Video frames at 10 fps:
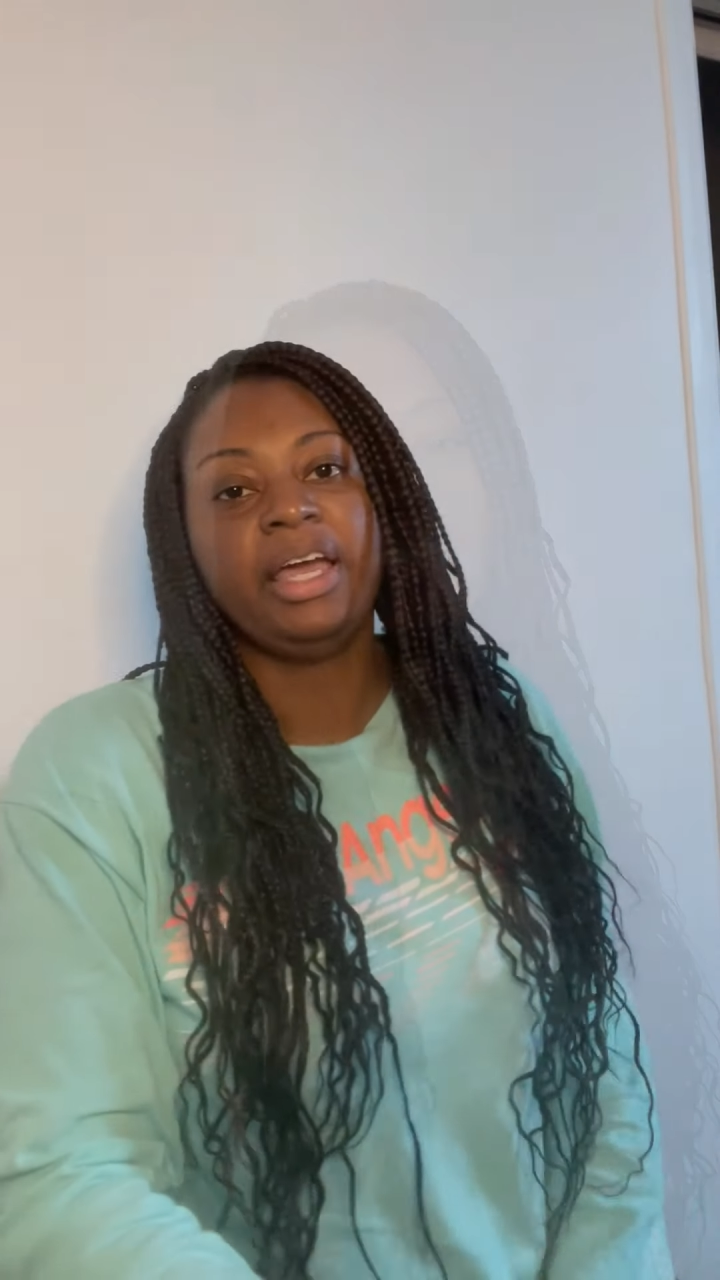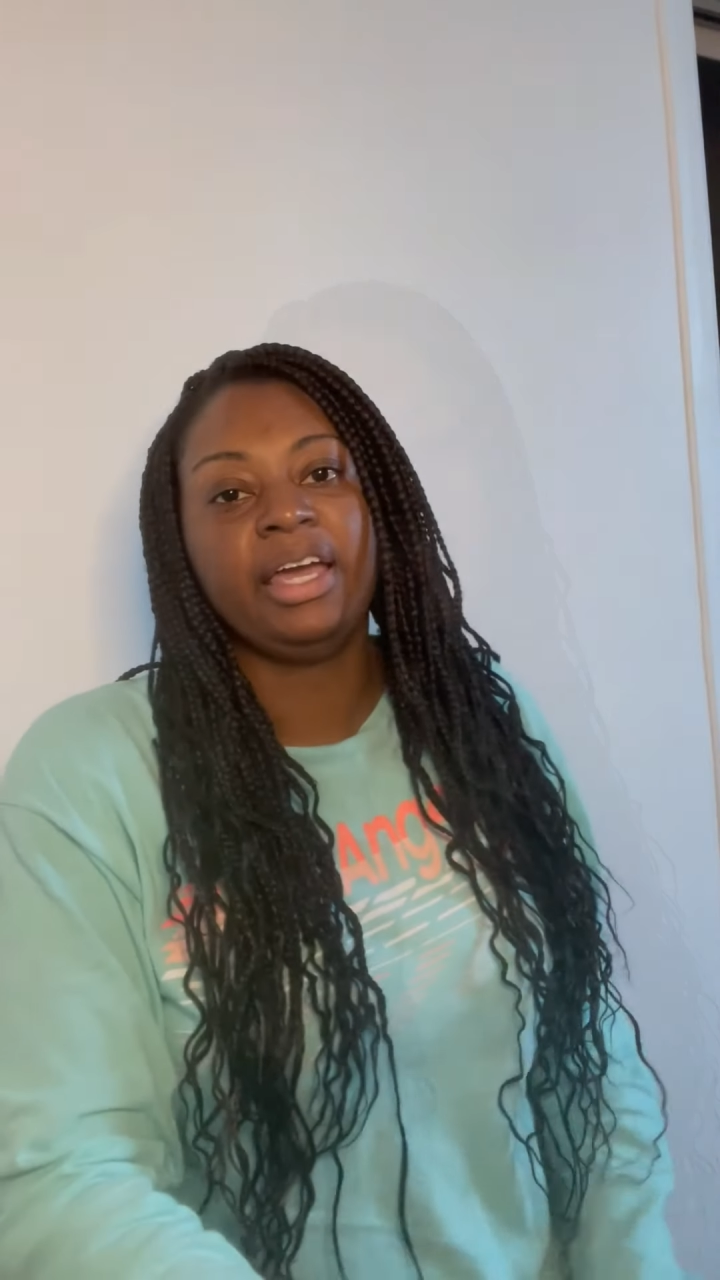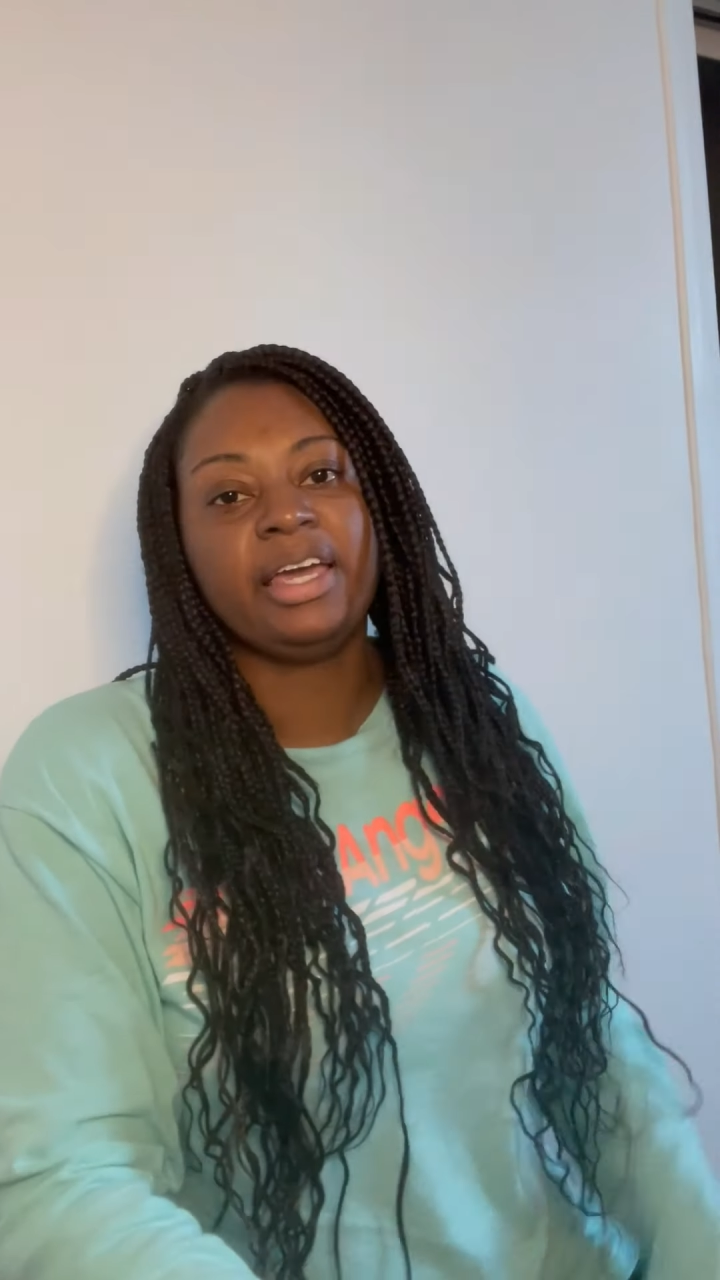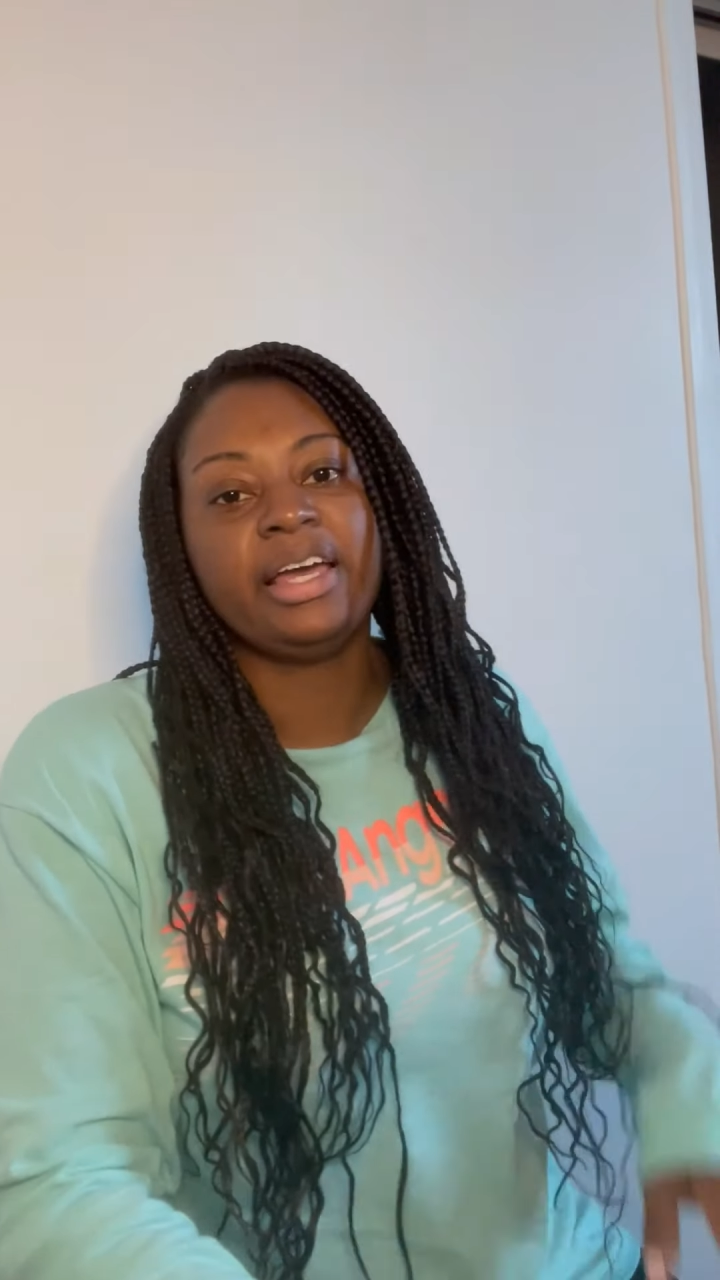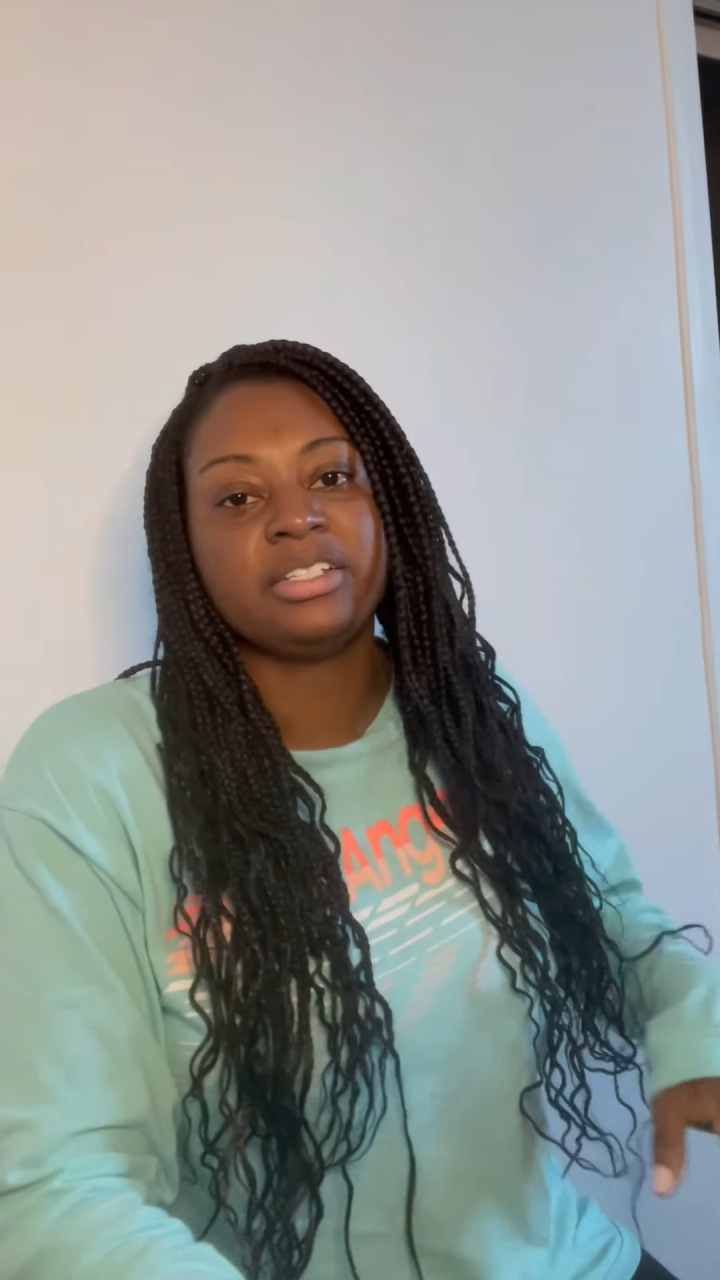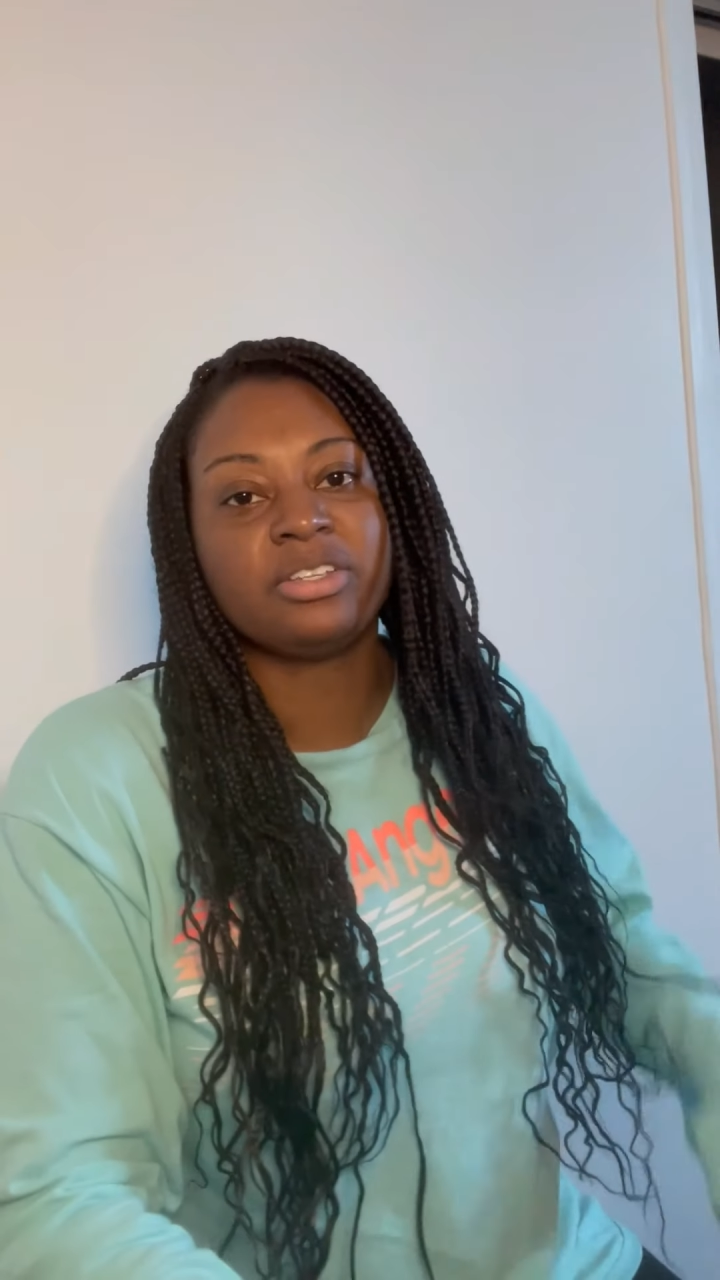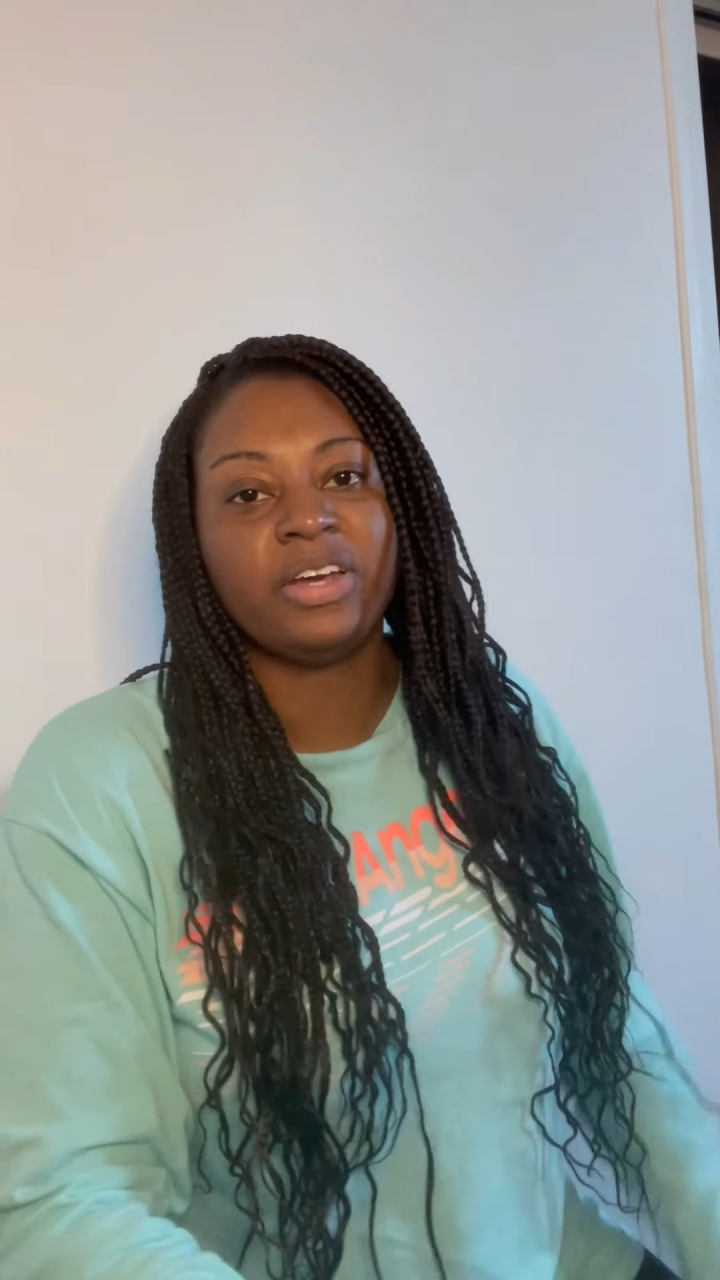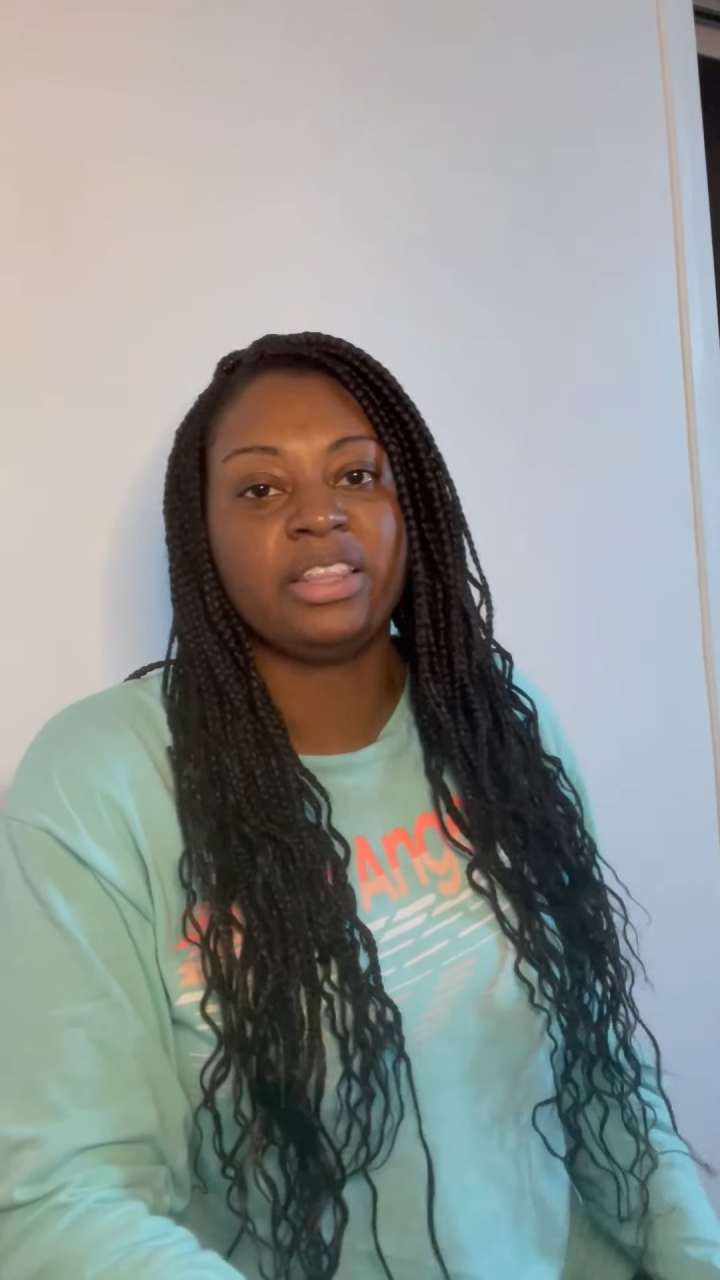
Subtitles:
Hey guys, so